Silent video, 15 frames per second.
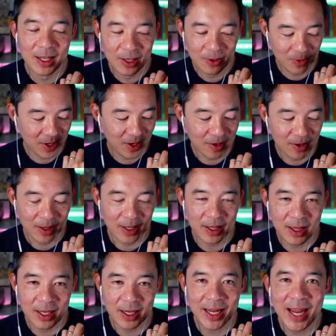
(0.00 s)
what do you call
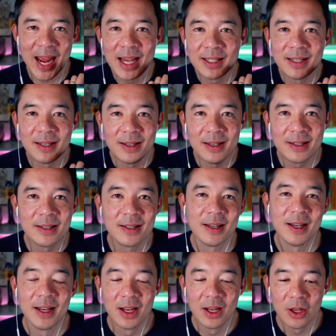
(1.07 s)
it? The casings.
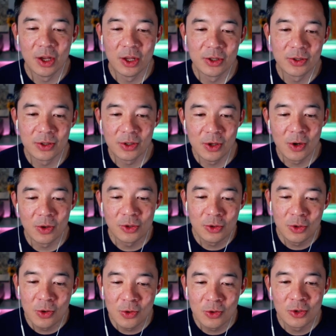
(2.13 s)
It's
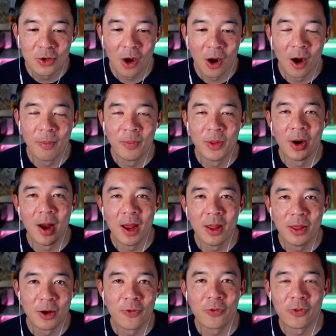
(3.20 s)
too sharp.
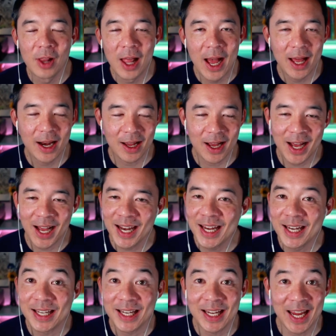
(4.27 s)
They're flat. I
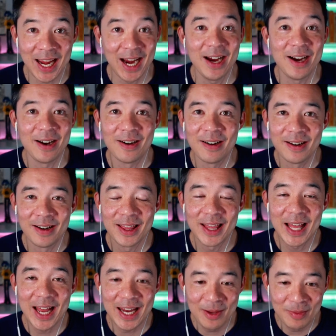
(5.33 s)
didn't care.
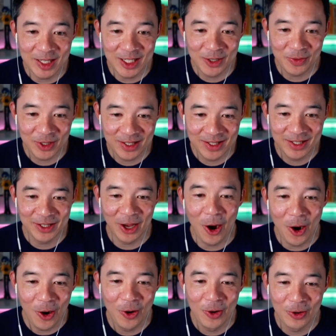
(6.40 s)
That image was
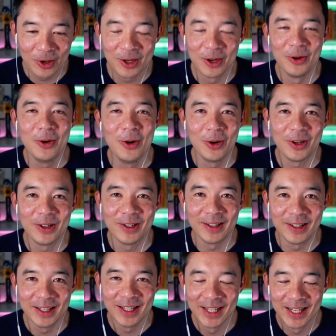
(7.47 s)
so
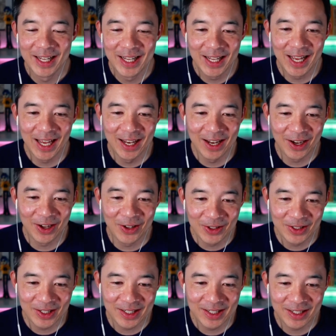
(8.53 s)
cool. And
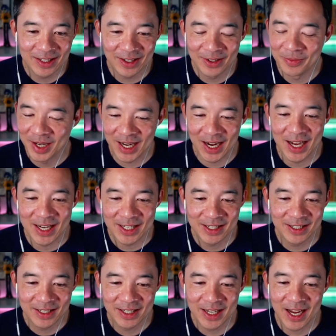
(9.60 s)
Hulk, oh my
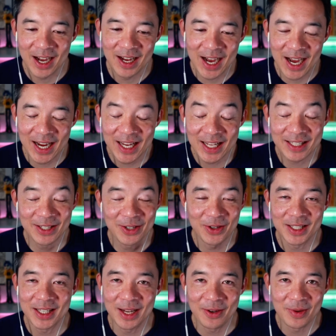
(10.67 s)
gosh. Yeah, I get so
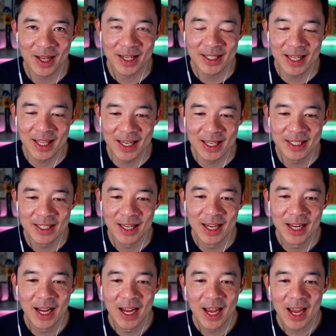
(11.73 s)
excited when I see this.
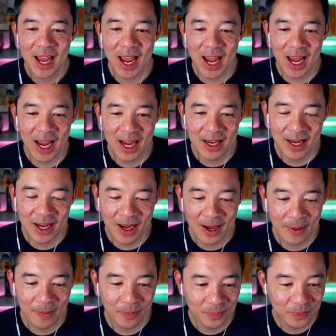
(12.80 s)
And
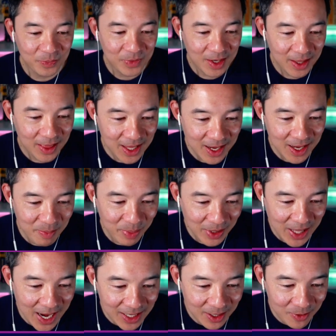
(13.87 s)
the
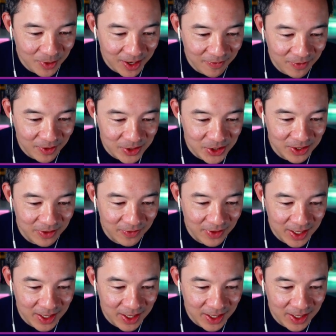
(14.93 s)
black and white version of